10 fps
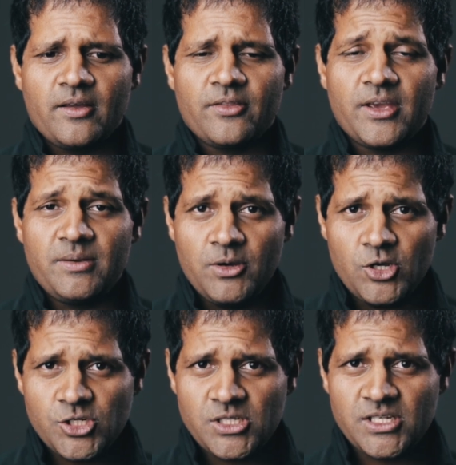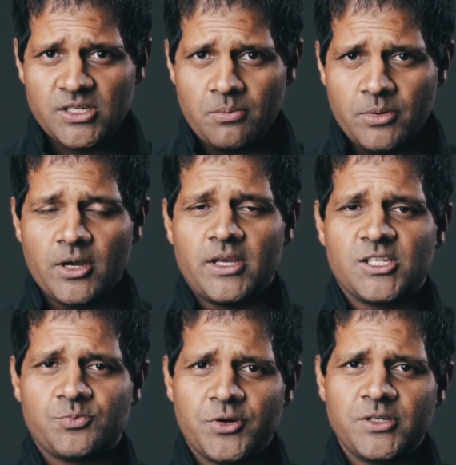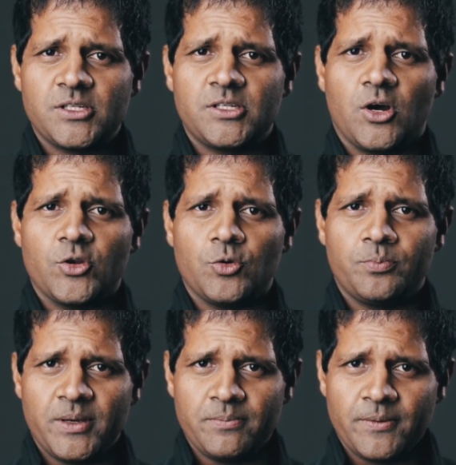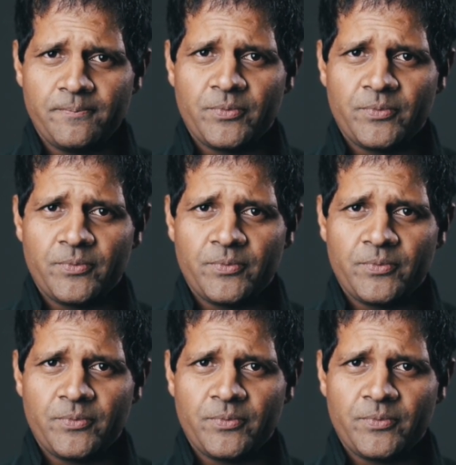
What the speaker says: The emergency number is printed on your bib,